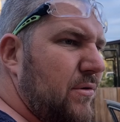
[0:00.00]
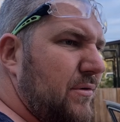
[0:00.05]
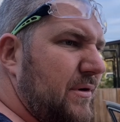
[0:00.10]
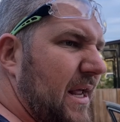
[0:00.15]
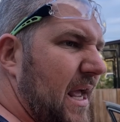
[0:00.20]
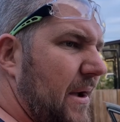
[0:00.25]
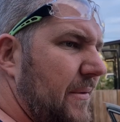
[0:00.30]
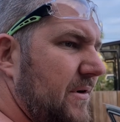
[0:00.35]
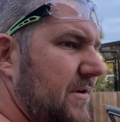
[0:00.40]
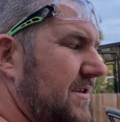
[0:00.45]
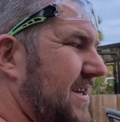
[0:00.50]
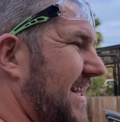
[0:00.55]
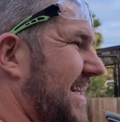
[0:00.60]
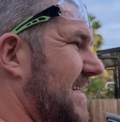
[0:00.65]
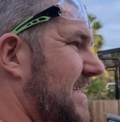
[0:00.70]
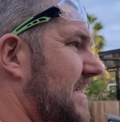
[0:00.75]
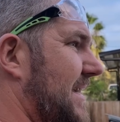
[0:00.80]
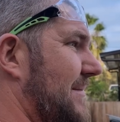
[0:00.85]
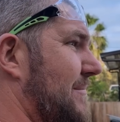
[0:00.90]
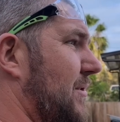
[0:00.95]
Now we're just going to
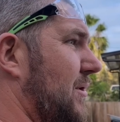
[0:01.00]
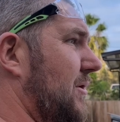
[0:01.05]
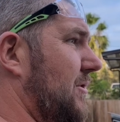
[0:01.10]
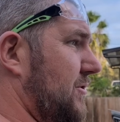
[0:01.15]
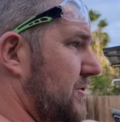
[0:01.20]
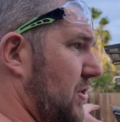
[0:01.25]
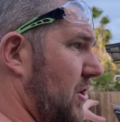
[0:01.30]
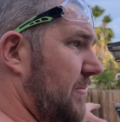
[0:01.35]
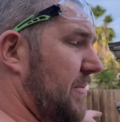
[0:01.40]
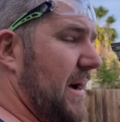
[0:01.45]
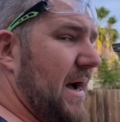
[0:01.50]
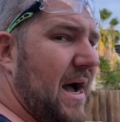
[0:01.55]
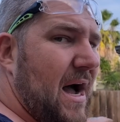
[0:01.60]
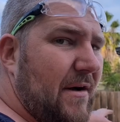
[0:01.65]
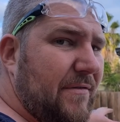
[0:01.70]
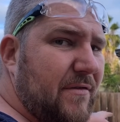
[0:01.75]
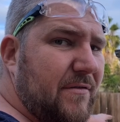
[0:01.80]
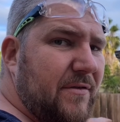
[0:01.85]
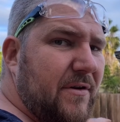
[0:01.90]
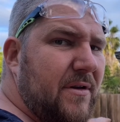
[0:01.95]
assemble the top
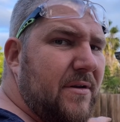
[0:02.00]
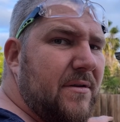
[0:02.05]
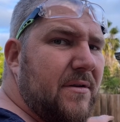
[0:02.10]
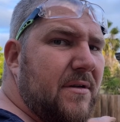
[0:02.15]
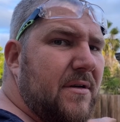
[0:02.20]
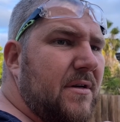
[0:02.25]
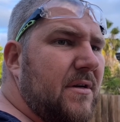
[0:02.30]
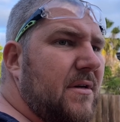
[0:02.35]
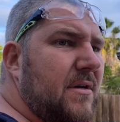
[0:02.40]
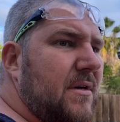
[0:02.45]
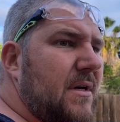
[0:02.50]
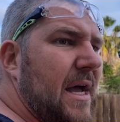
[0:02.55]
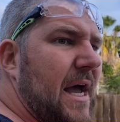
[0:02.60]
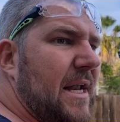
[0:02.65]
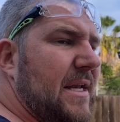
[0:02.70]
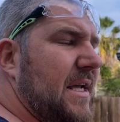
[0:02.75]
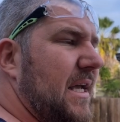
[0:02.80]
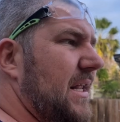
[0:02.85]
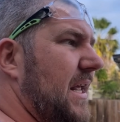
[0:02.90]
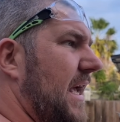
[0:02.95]
half of it and
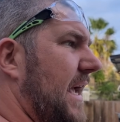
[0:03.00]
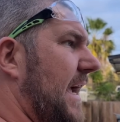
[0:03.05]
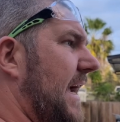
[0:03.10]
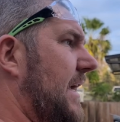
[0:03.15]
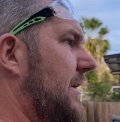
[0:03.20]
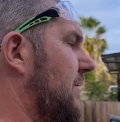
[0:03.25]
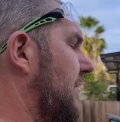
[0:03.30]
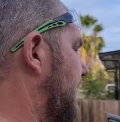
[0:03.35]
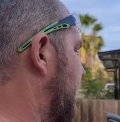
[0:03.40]
to get the handles